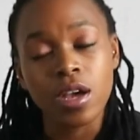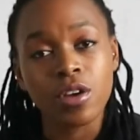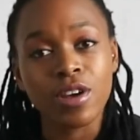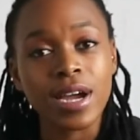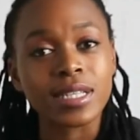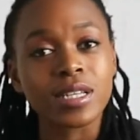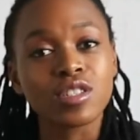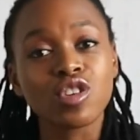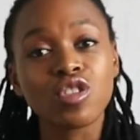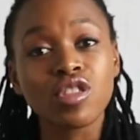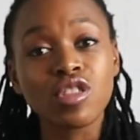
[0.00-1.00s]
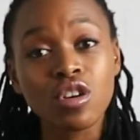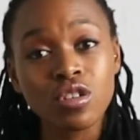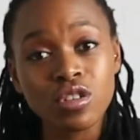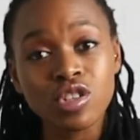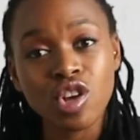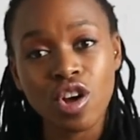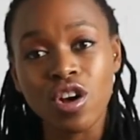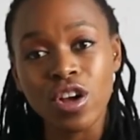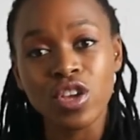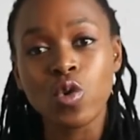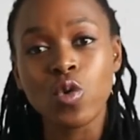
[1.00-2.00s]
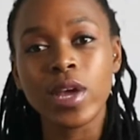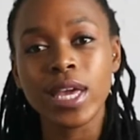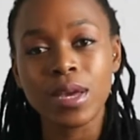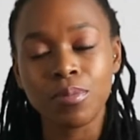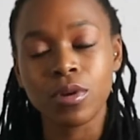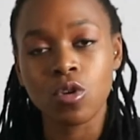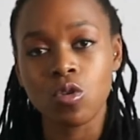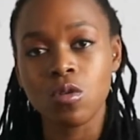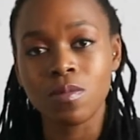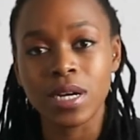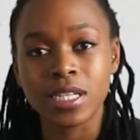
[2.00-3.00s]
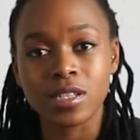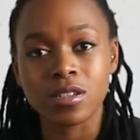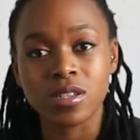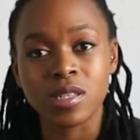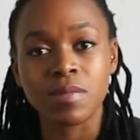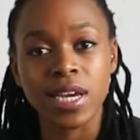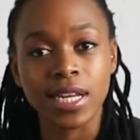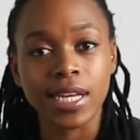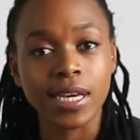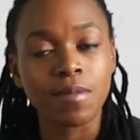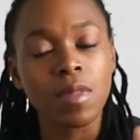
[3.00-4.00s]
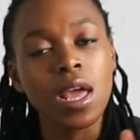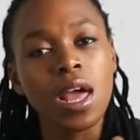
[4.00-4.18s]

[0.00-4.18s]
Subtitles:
Alright, so those are your hip core muscles mainly.